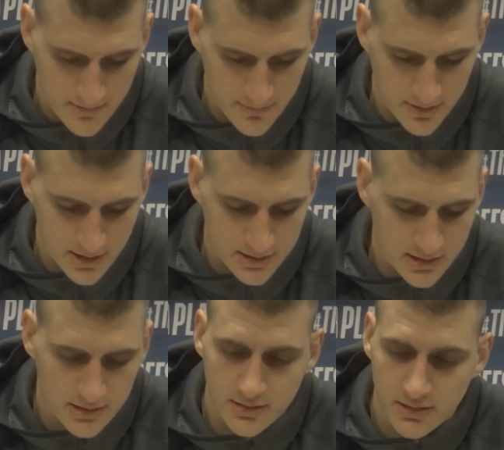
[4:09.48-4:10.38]
But I
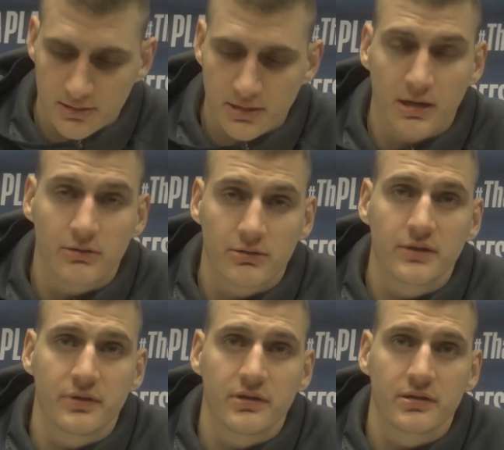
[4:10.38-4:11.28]
think our
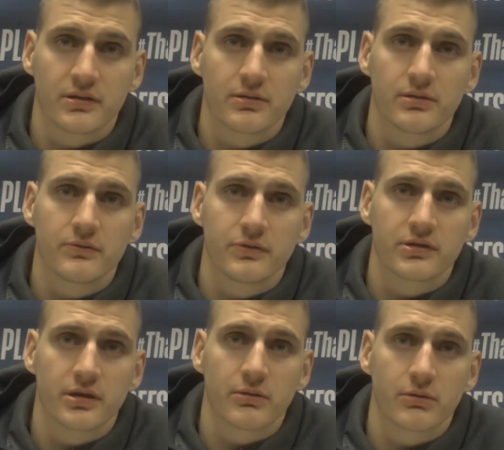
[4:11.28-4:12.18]
defense, first
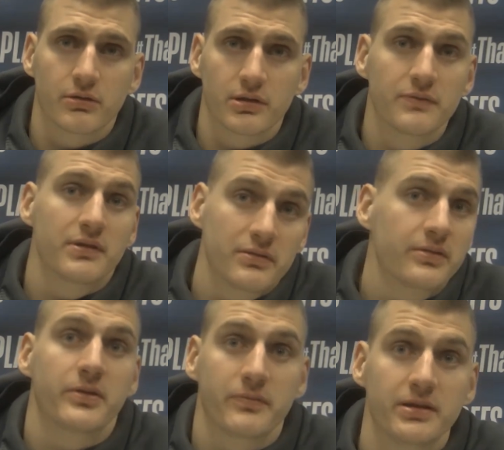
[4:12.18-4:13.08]
three quarters,
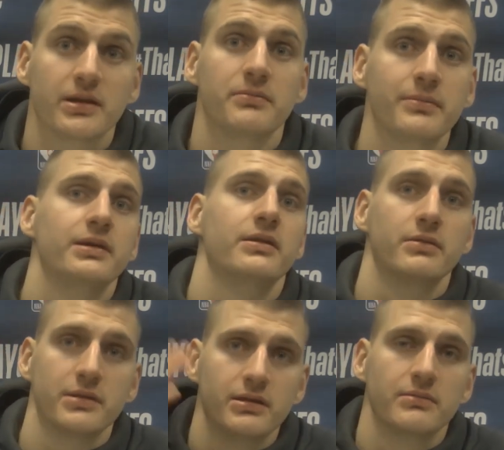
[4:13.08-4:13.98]
even when they made
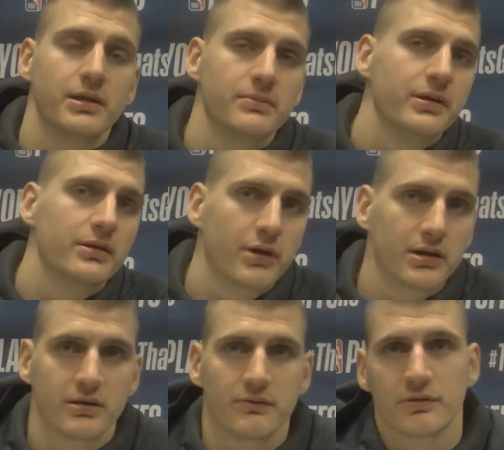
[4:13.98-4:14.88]
that big run
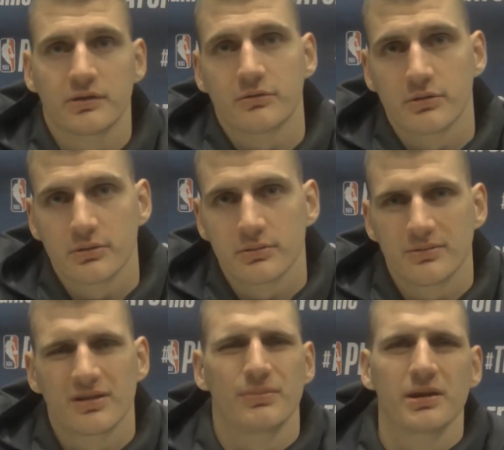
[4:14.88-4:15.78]
in the first quarter,
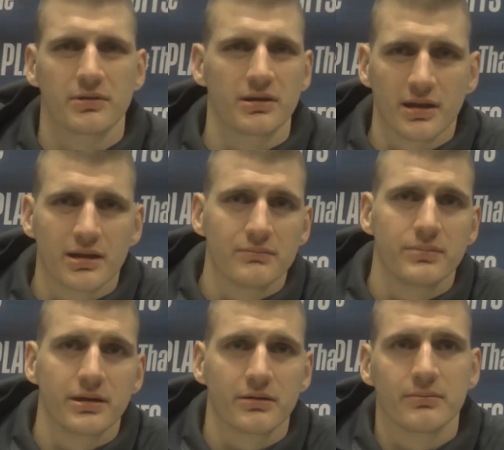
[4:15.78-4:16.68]
not big run, like a
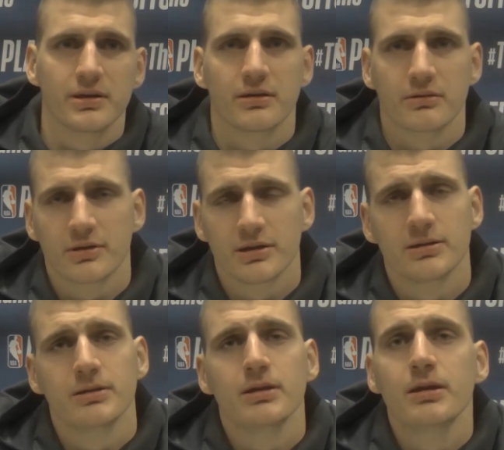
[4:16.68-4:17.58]
bigger run
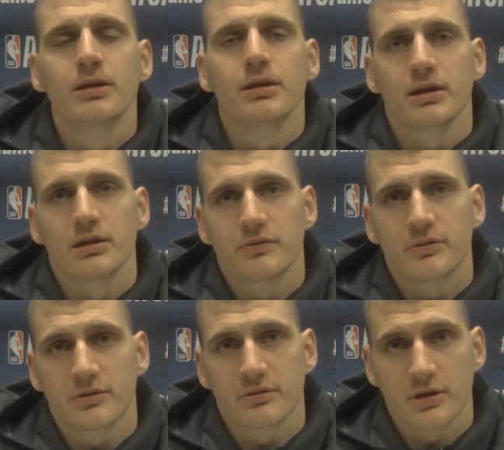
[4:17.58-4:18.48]
in the
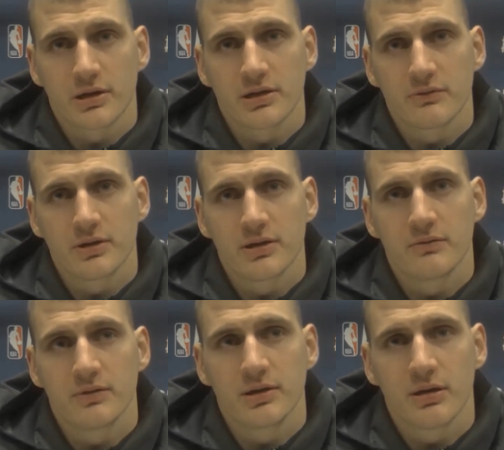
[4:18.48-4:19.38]
first quarter, I think
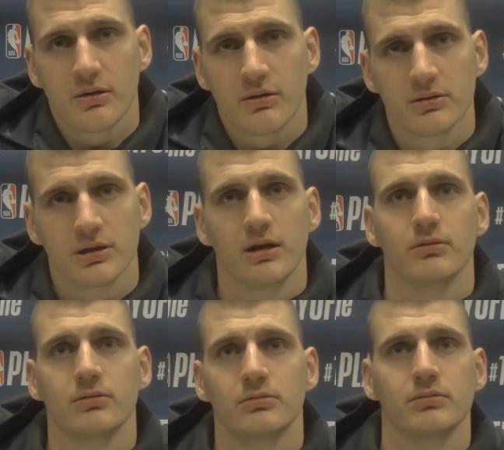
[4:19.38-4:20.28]
we hold
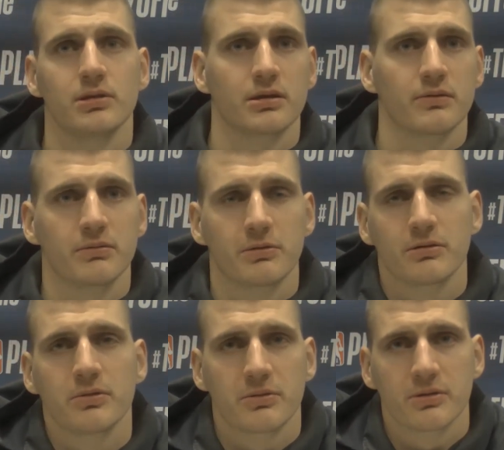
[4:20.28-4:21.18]
down, like we
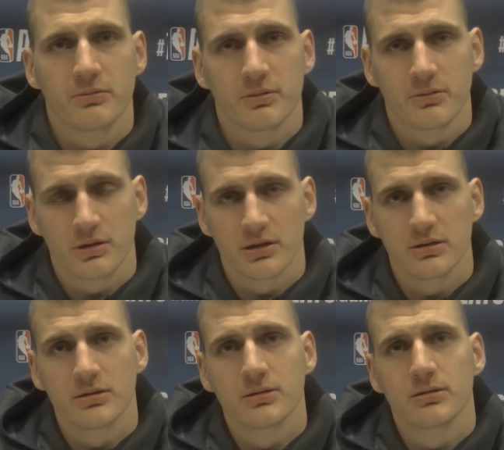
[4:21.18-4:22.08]
were
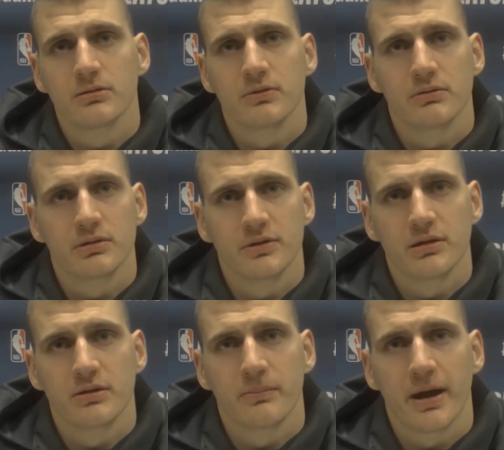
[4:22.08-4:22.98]
good. We
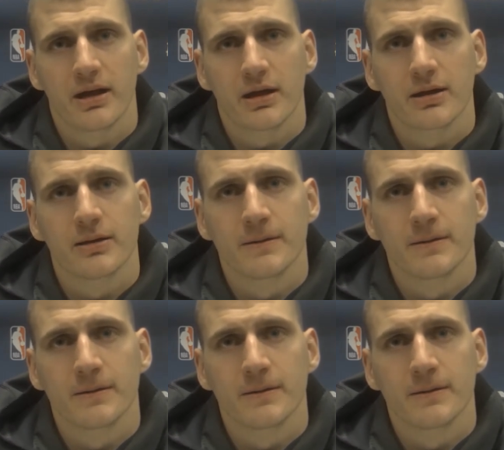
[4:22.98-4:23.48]
didn't panic.